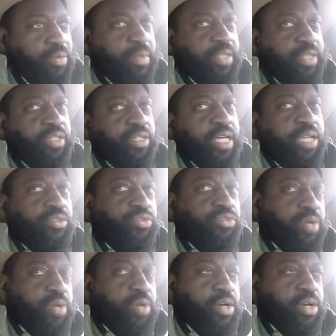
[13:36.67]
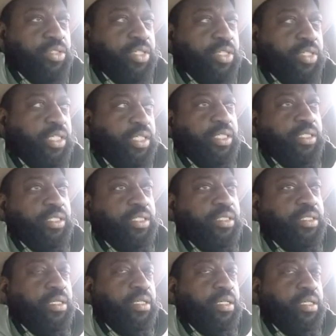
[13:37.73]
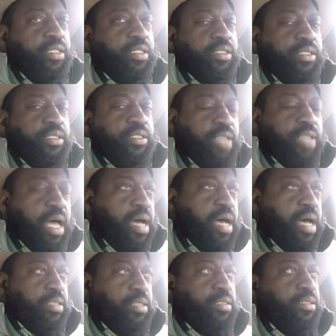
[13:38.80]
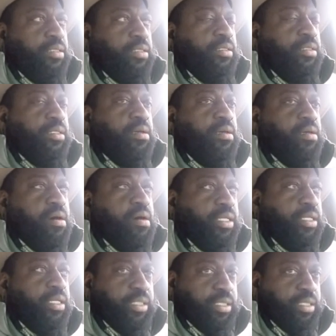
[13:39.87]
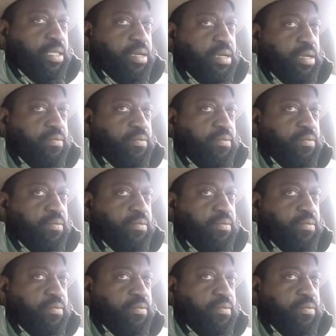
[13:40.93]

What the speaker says: to make sure you got sweaters, hoodies, socks, all this good stuff.